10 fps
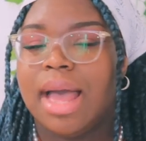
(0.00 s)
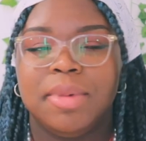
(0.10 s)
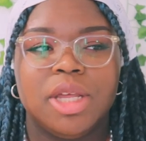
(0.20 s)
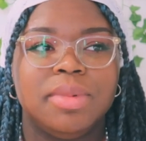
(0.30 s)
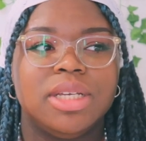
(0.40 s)
I'm
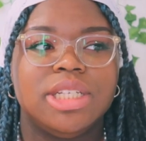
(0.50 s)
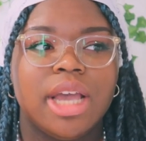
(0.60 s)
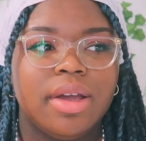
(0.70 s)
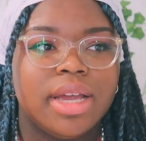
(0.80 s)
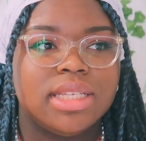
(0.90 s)
gonna be
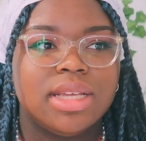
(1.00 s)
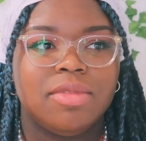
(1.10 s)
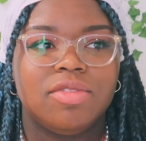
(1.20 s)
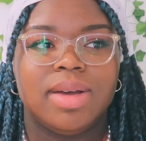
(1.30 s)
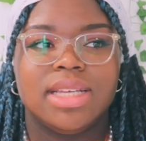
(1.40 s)
sharing some
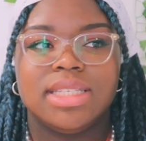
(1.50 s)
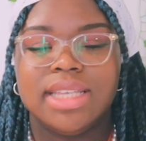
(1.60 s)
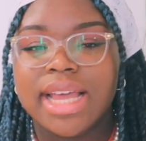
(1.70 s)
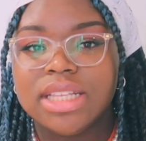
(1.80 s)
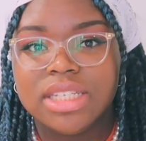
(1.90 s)
of my
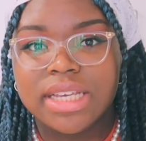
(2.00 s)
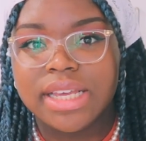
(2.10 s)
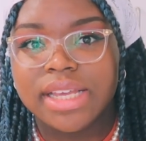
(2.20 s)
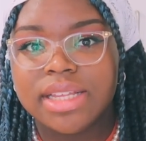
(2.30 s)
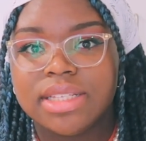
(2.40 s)

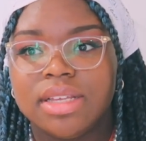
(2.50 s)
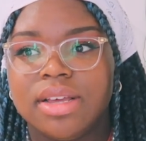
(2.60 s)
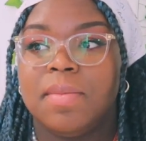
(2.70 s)
sketches,